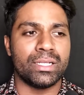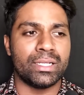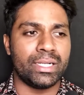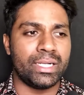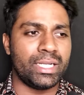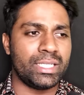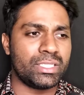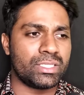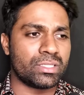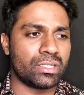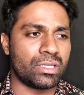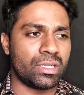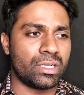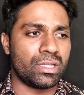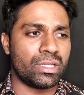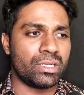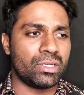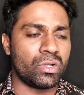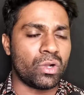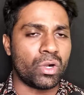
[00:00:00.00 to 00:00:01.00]
it is
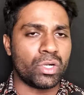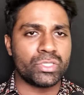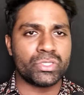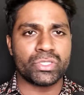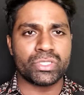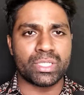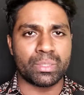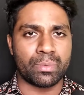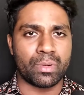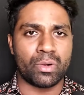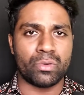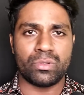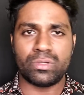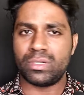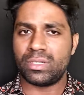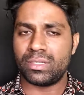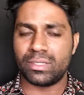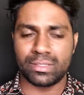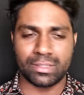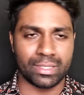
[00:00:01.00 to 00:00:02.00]
not just
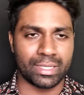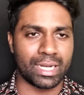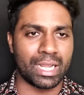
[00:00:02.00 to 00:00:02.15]
about